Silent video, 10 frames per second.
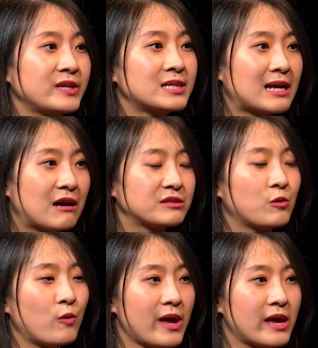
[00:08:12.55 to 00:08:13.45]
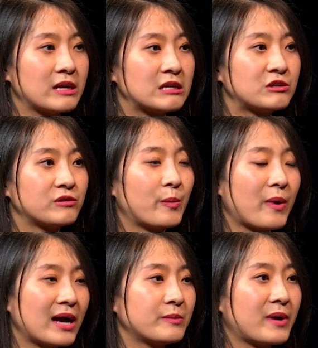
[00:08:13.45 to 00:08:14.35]
figure out a way to
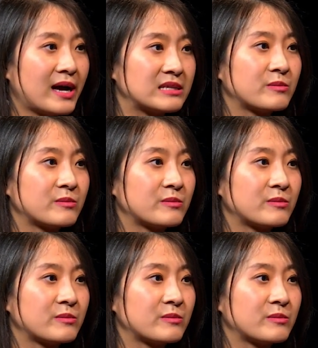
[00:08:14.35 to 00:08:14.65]
abide by